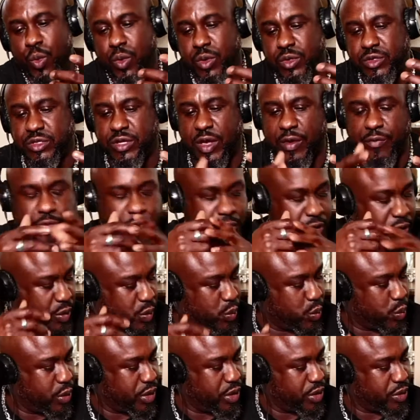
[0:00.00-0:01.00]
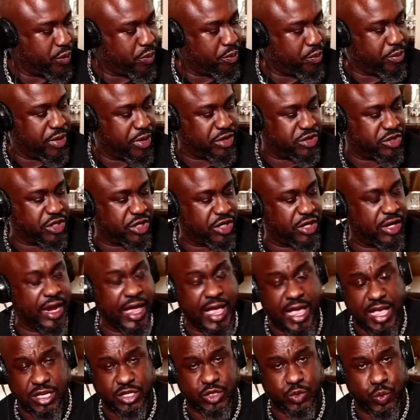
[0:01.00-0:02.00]
something we mentioned
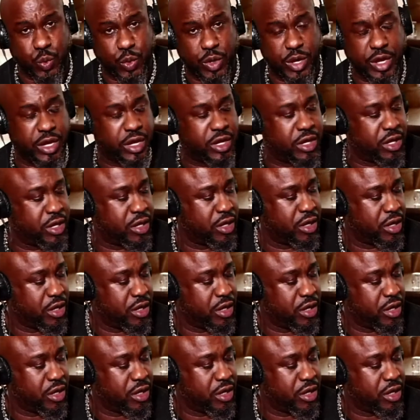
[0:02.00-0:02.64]
last week